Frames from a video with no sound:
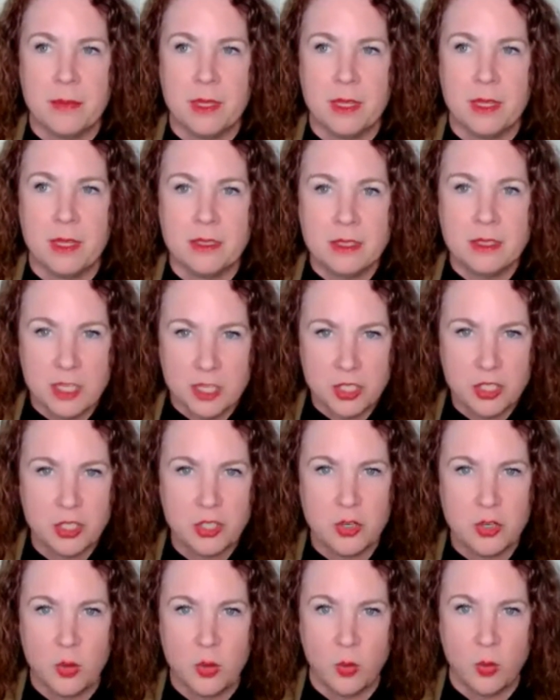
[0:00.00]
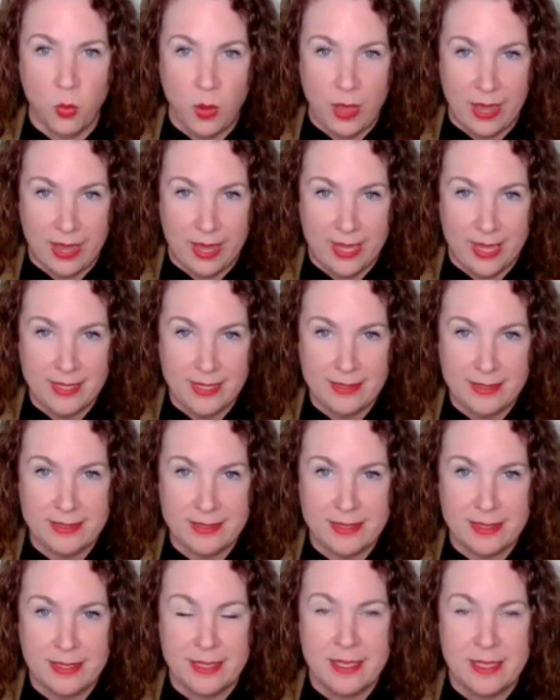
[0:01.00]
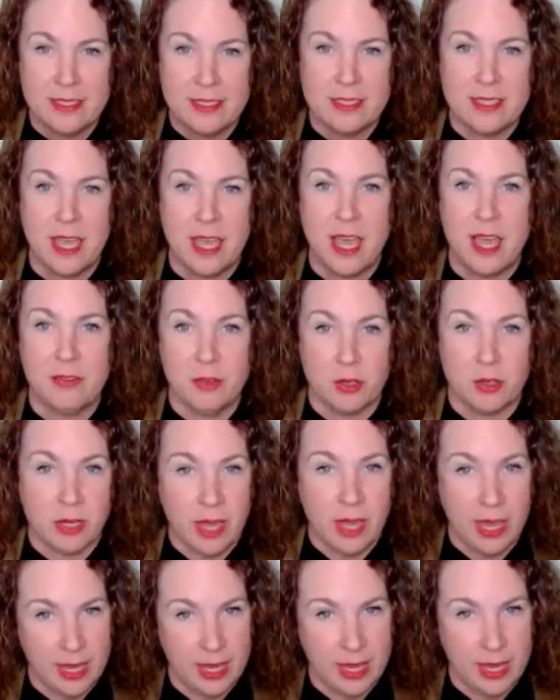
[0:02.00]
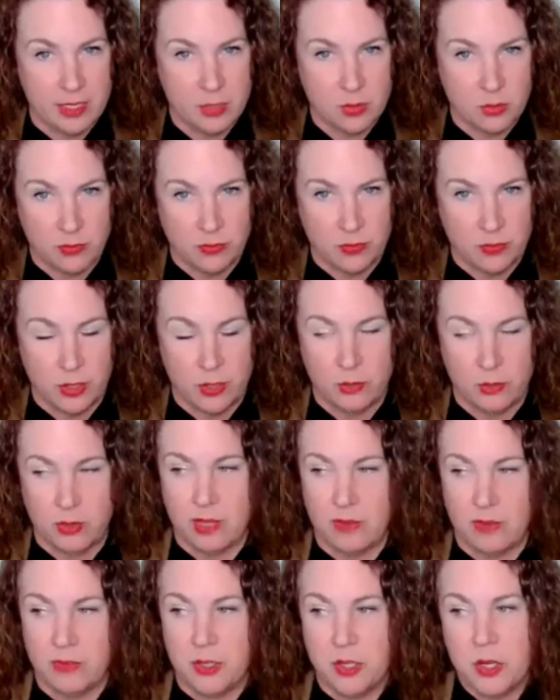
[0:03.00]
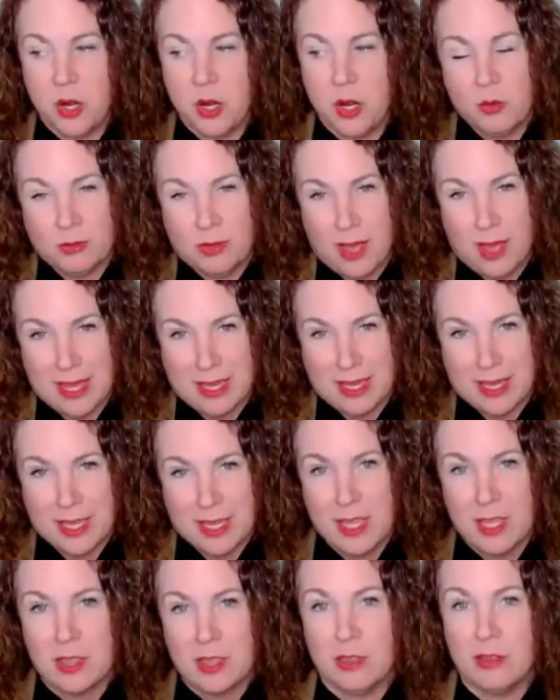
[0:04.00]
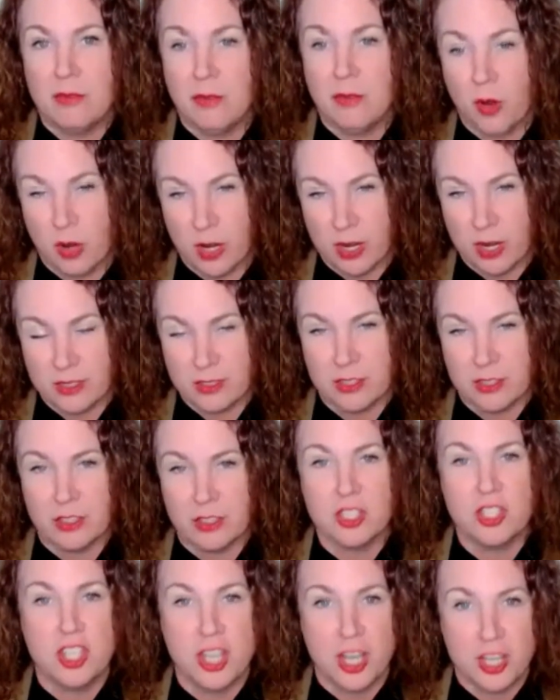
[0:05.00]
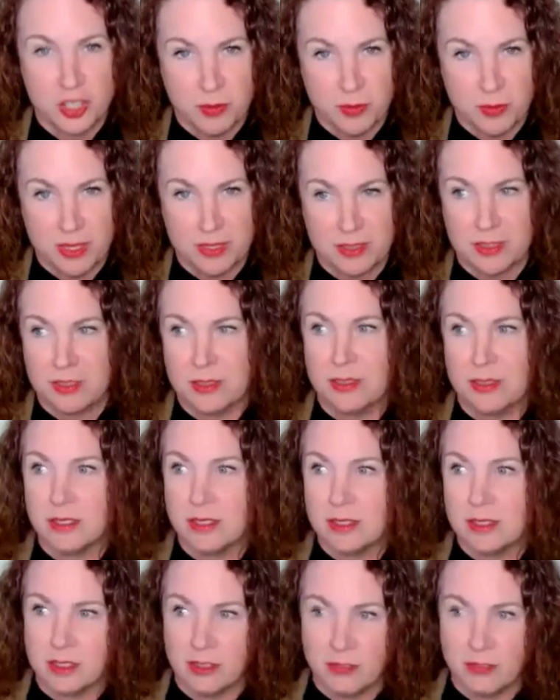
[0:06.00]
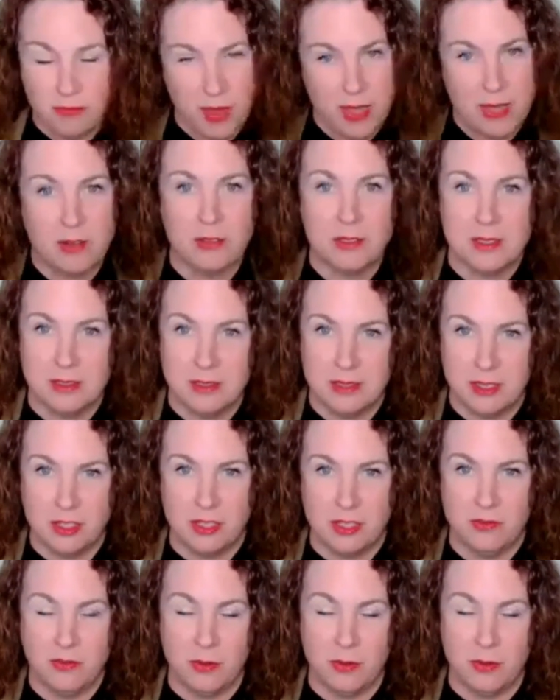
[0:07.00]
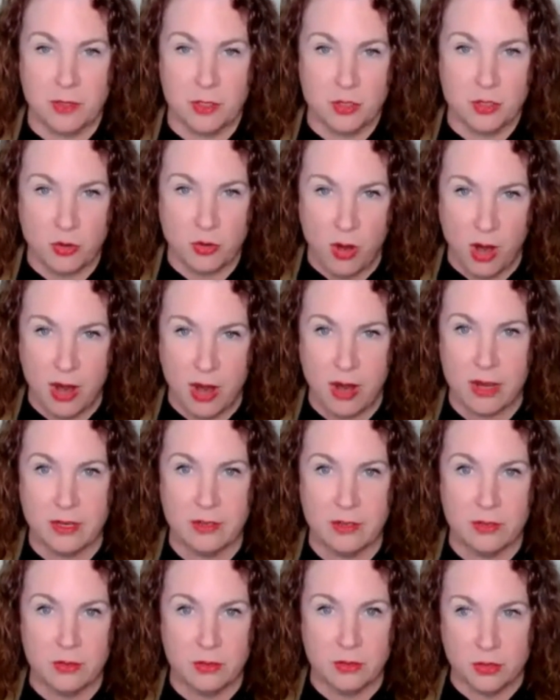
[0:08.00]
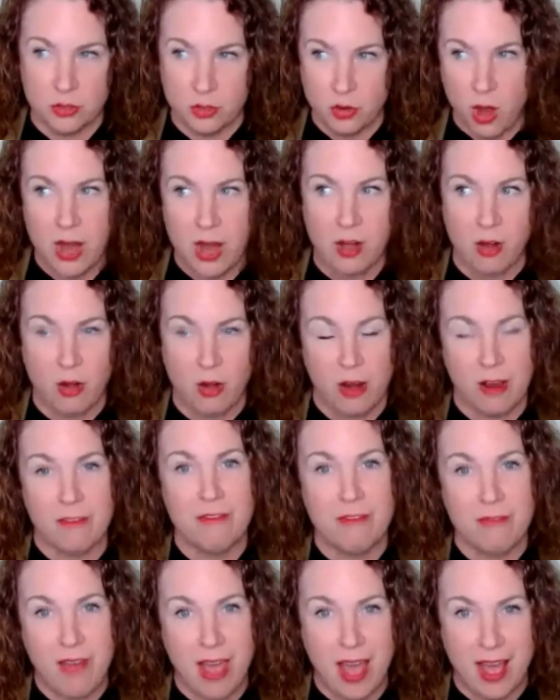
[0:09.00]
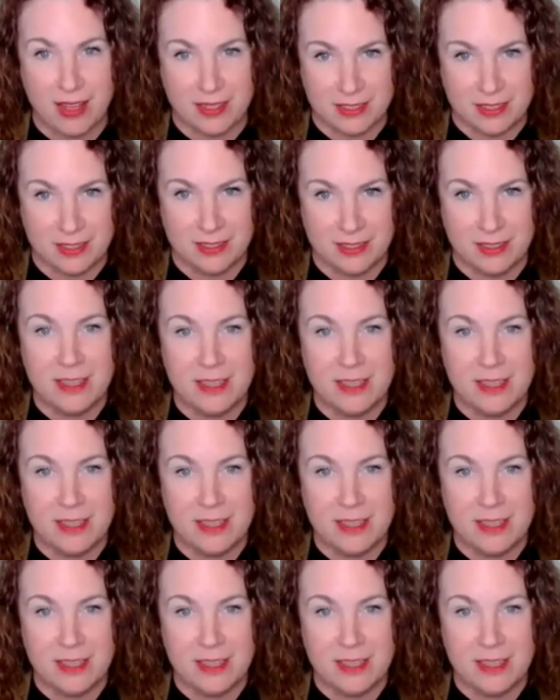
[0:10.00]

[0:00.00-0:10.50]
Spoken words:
additional ways to have your case reviewed if you don't like the verdict, the judgment, the final decision from the trier of fact.